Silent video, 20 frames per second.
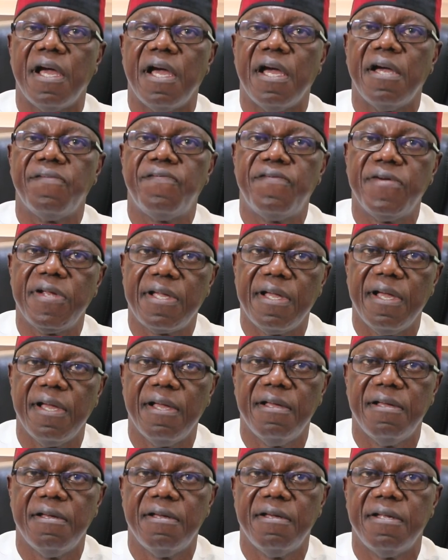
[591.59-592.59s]

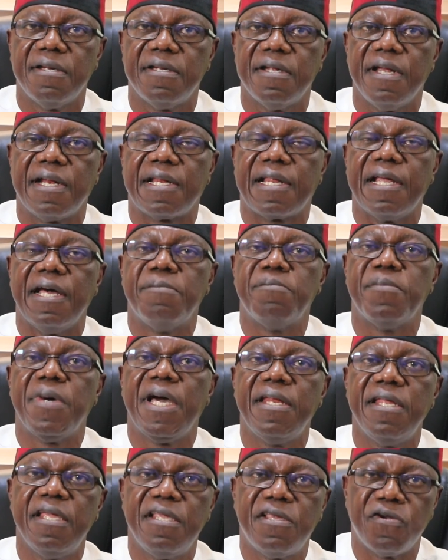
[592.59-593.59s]
Africa that can
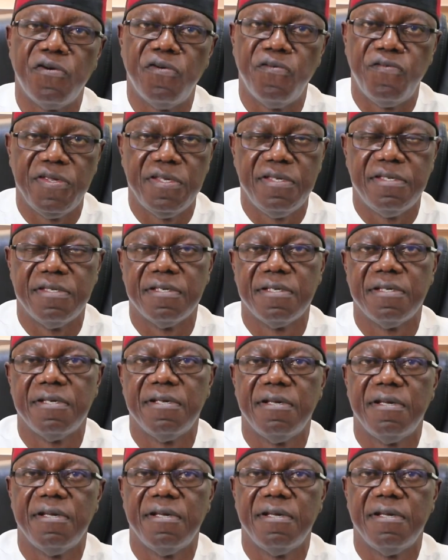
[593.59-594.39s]
manage COVID,